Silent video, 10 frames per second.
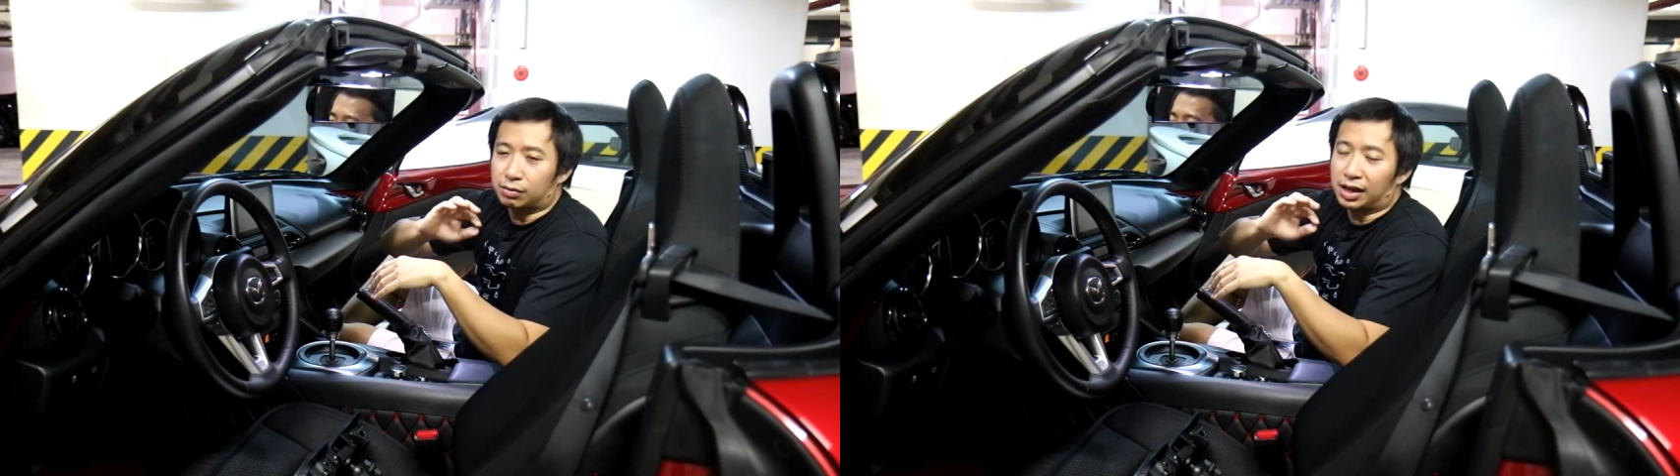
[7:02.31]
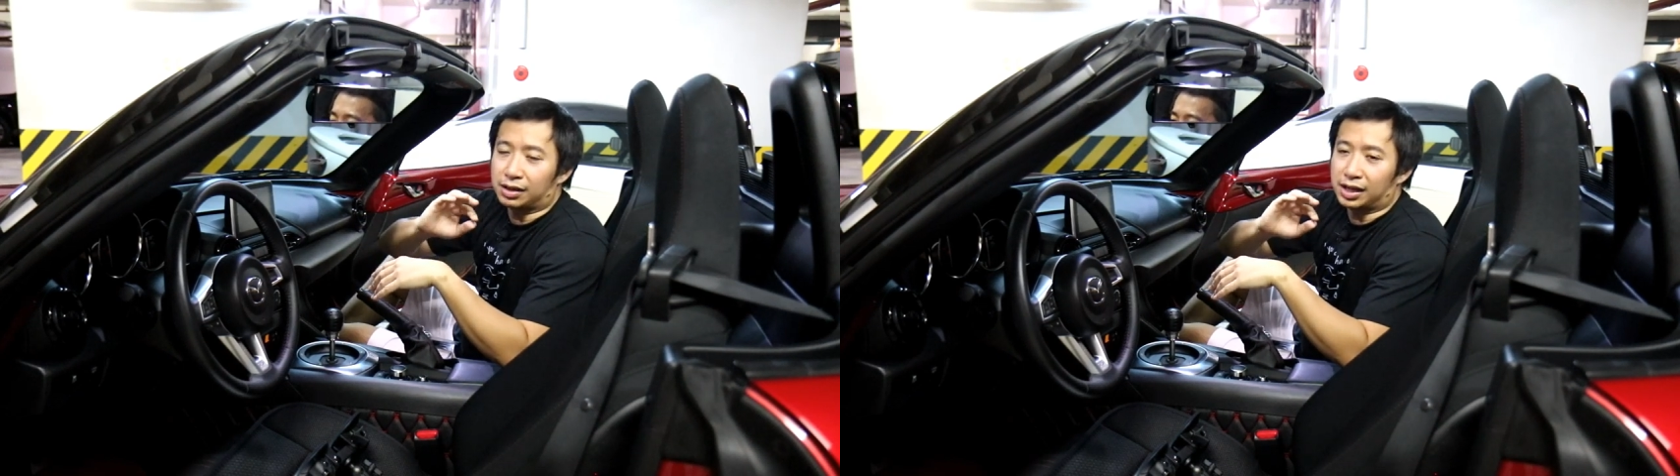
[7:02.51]

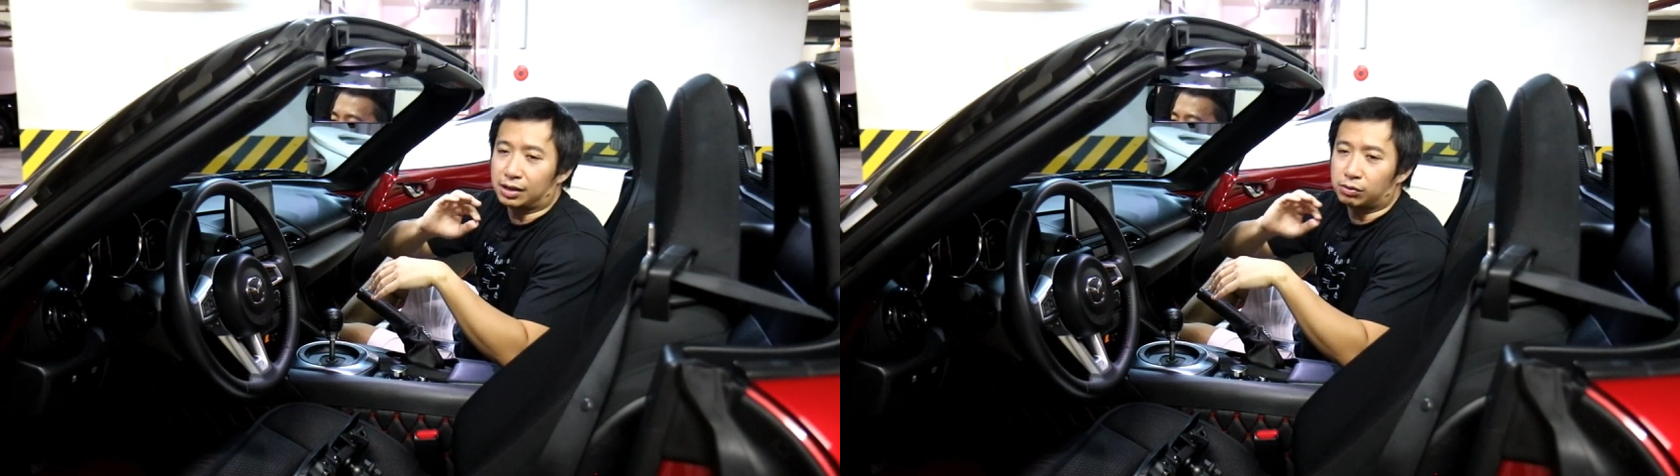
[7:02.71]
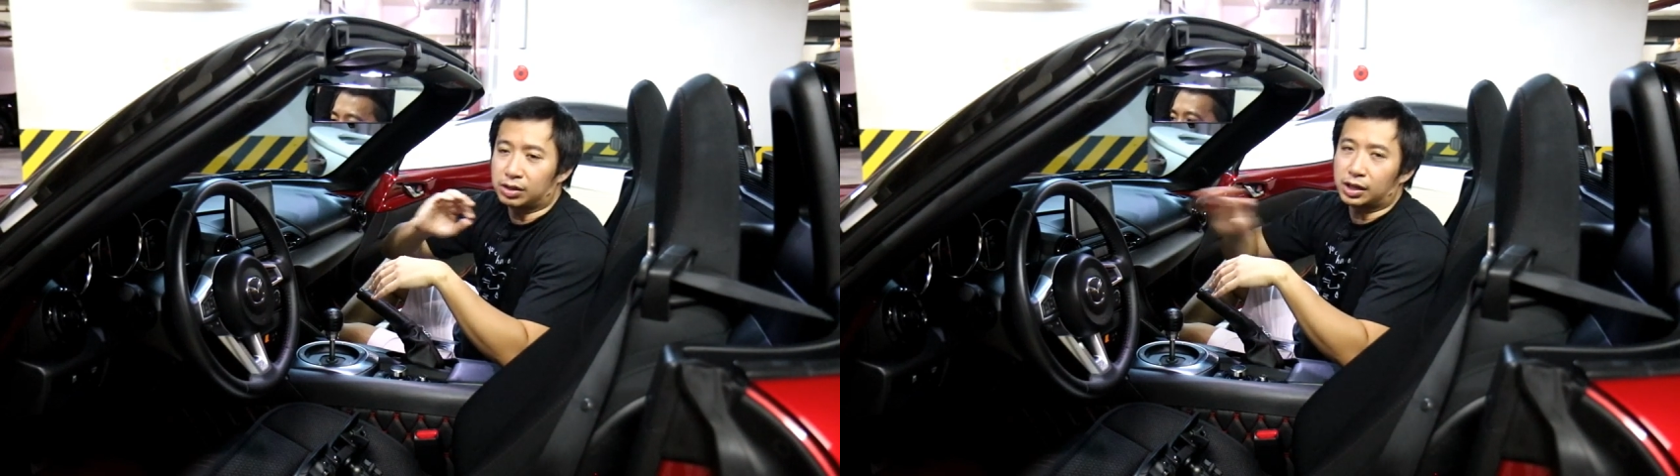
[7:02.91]

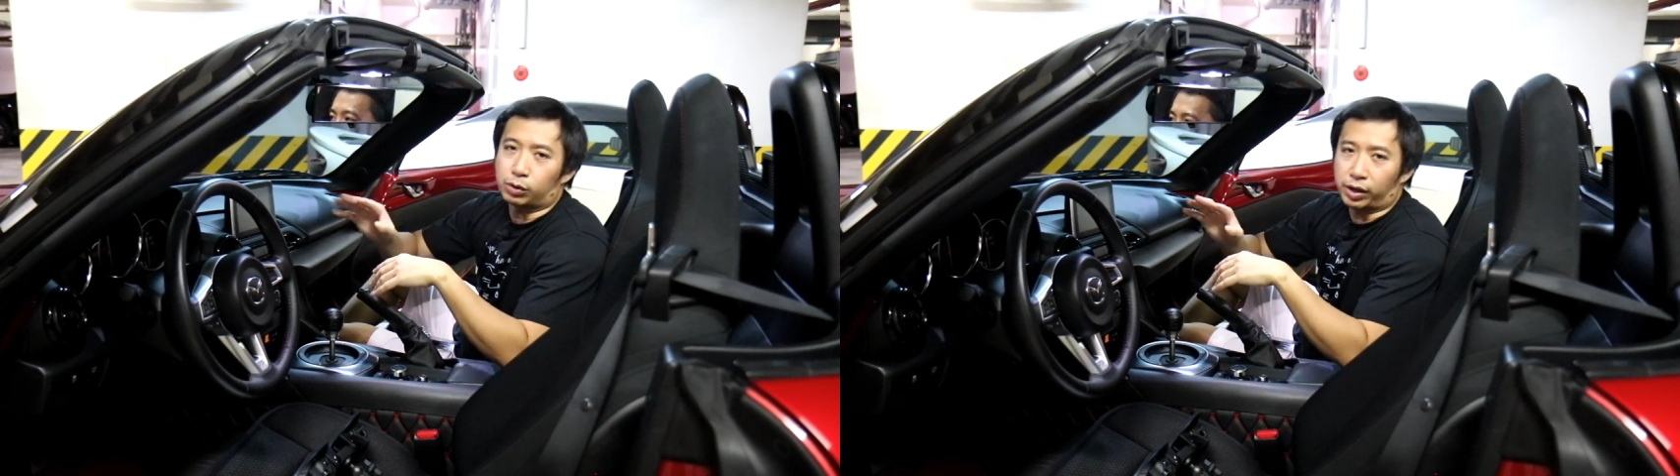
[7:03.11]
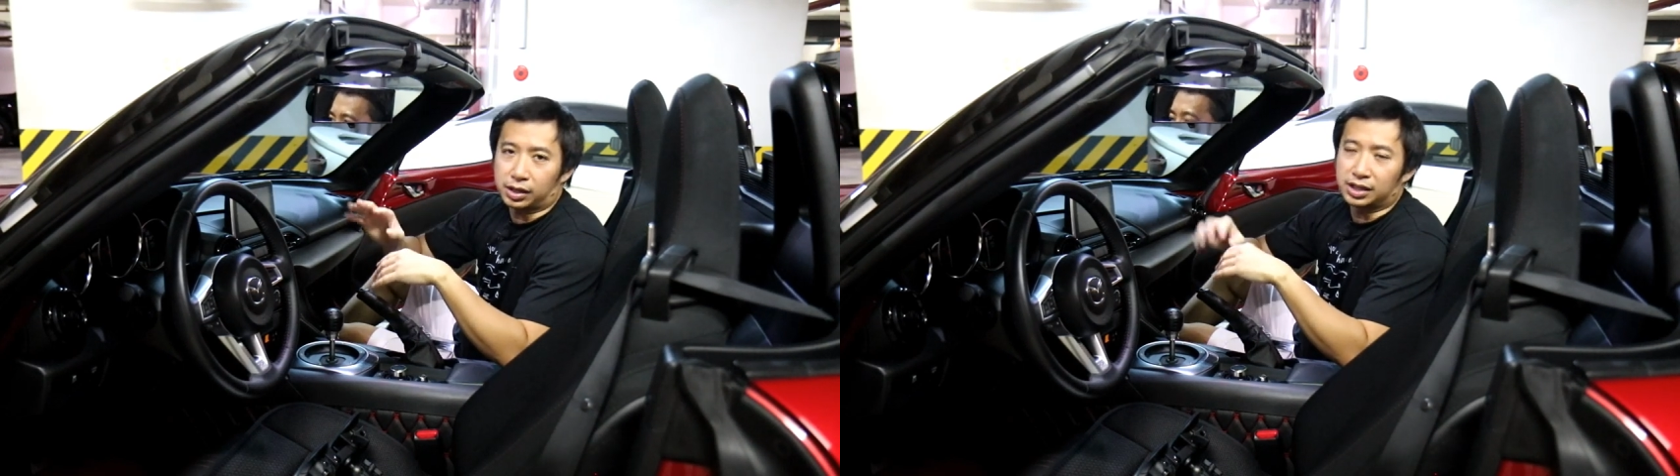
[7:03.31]
like really
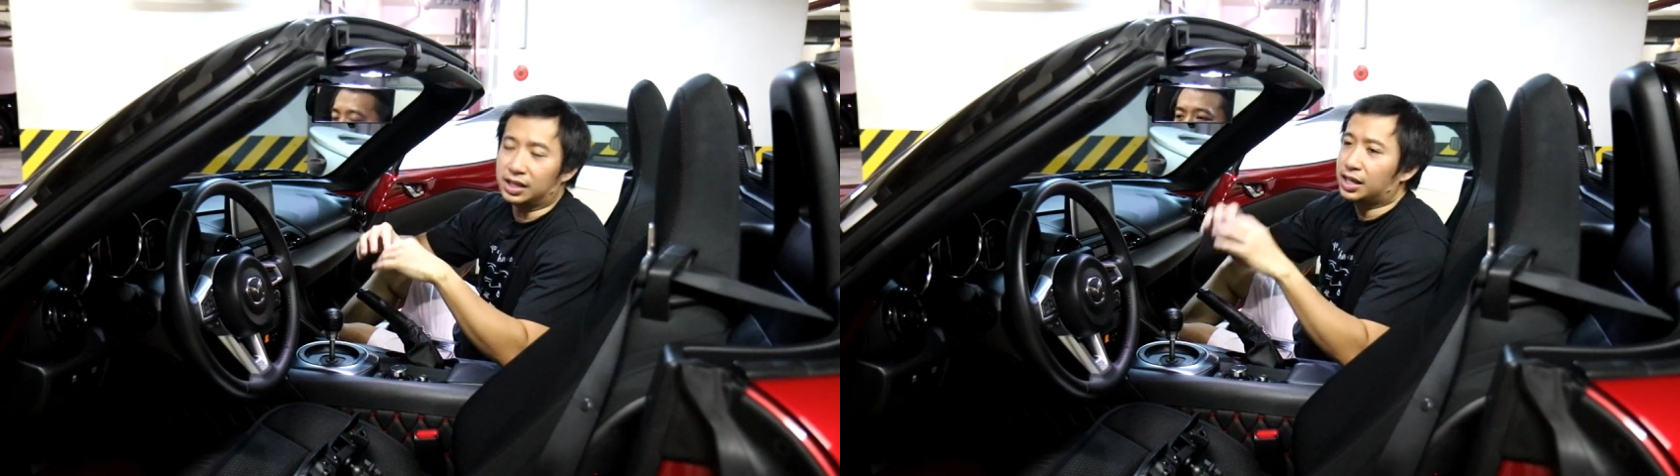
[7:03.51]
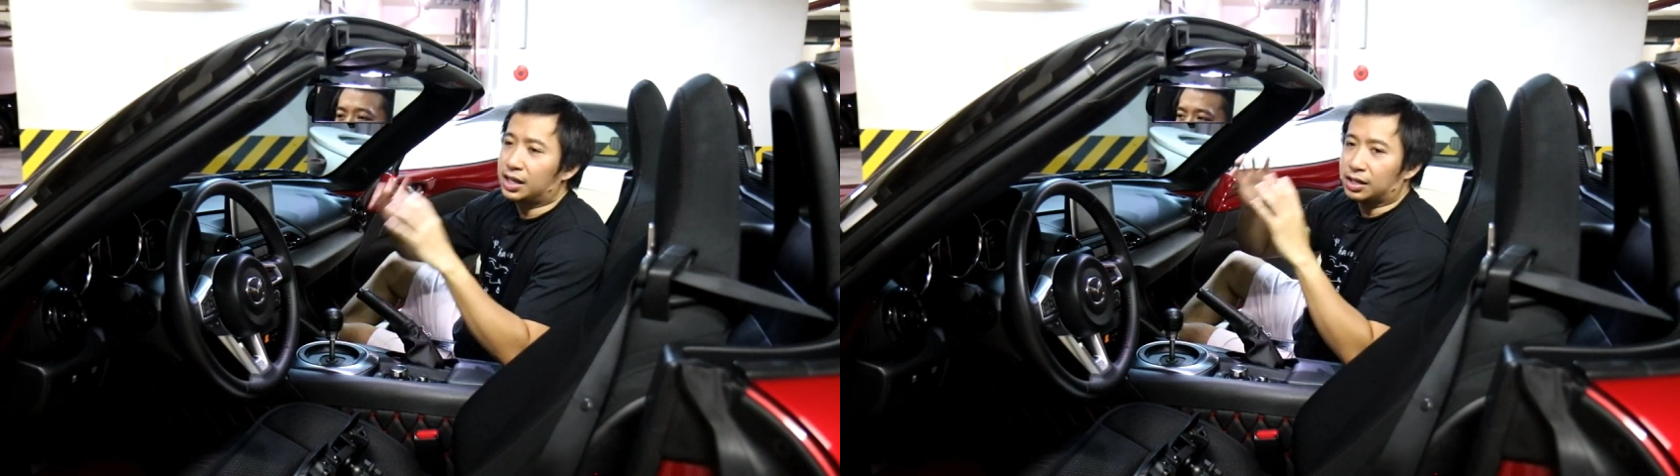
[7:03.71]

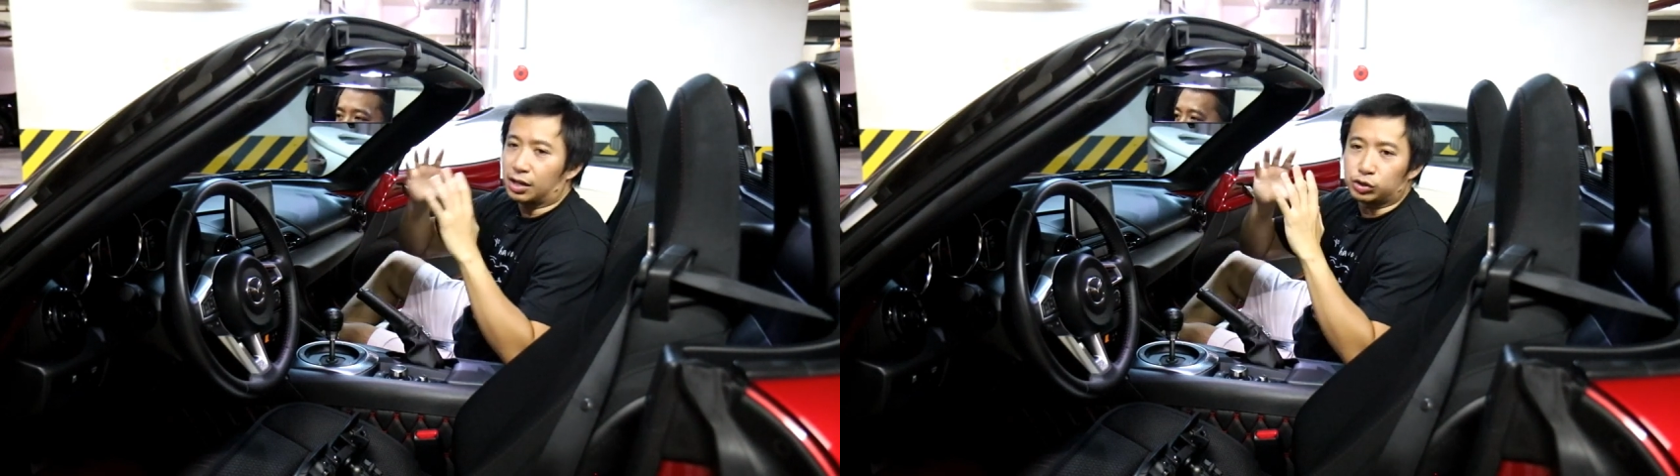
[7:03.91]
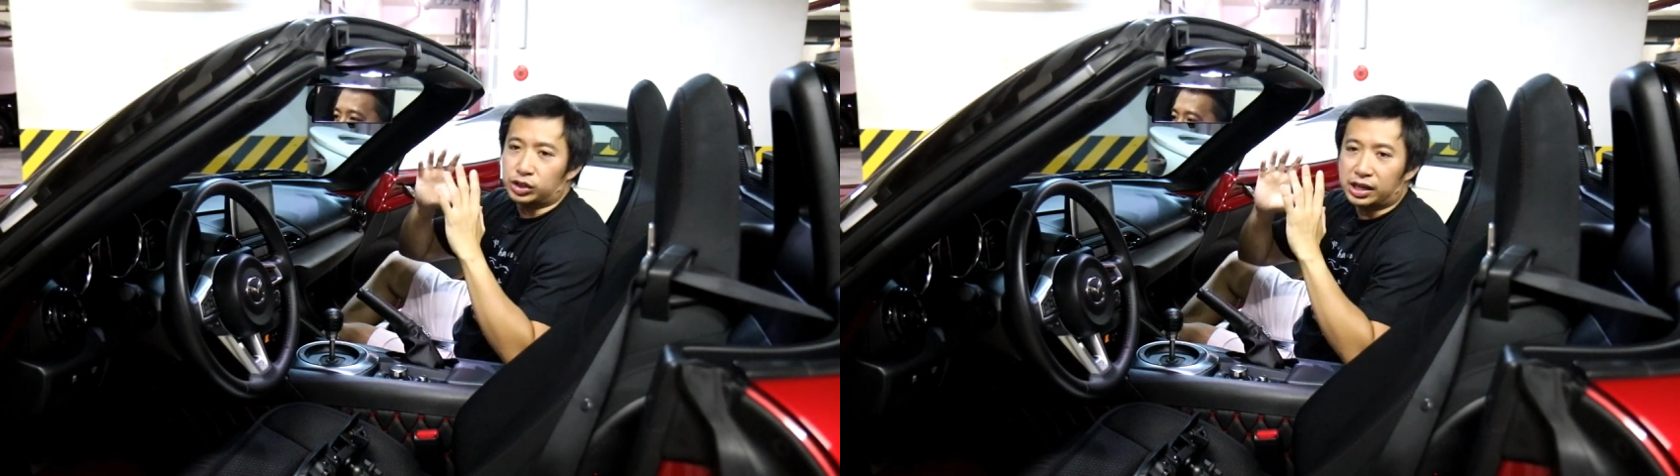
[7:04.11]
quickly.
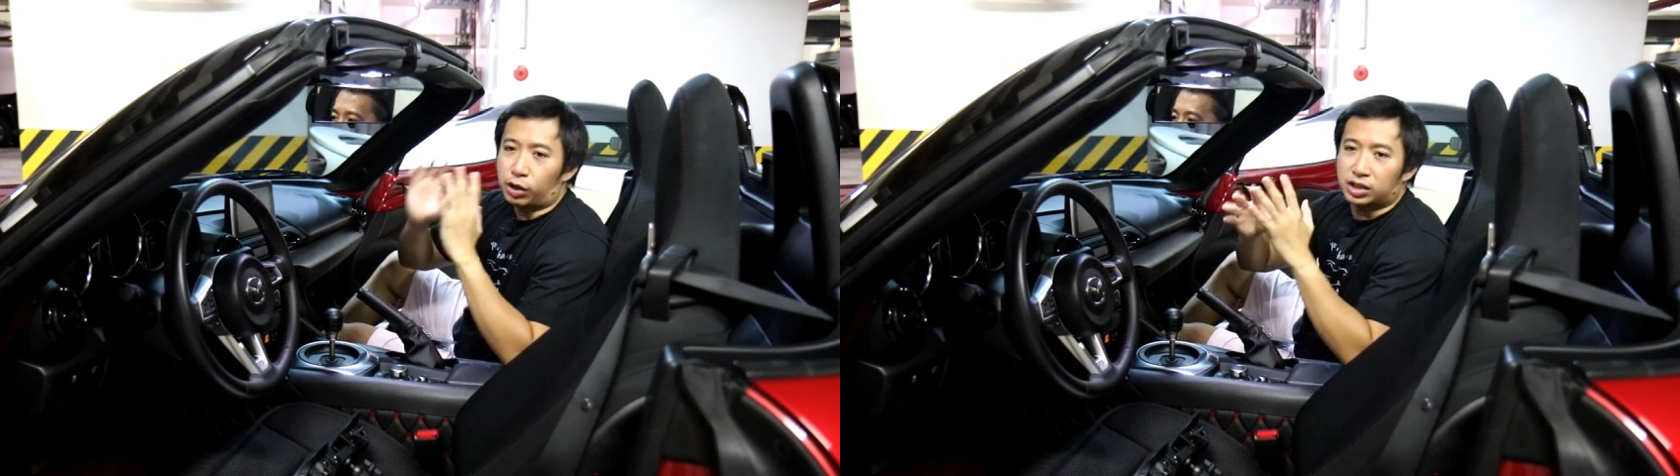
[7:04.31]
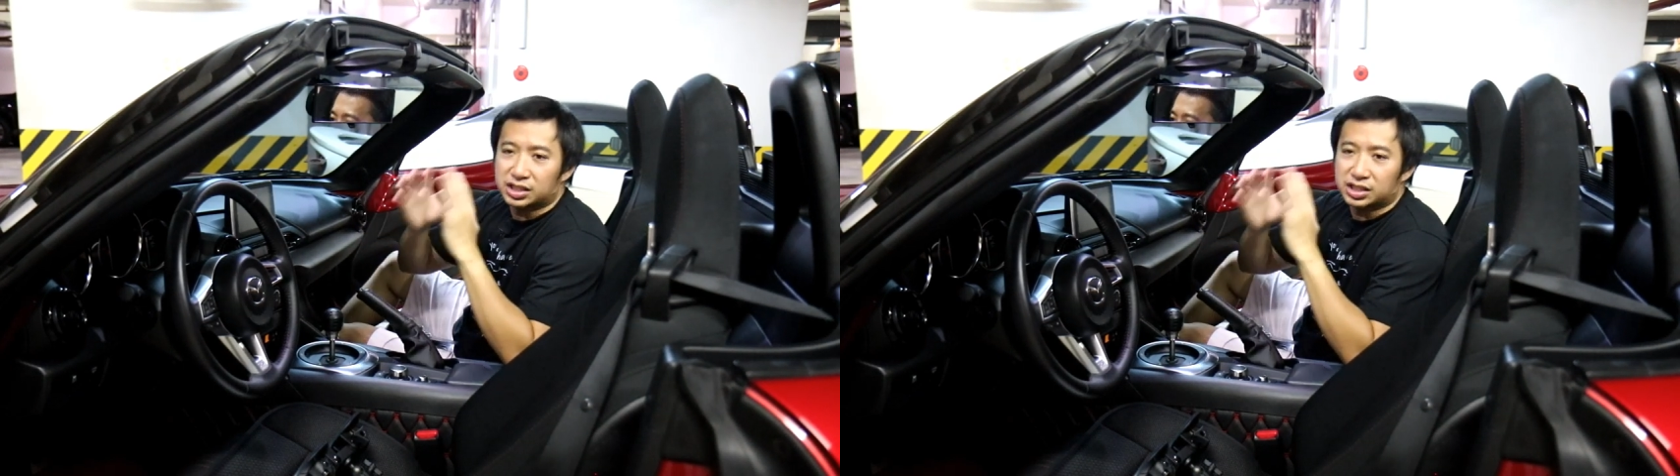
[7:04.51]
Now, check out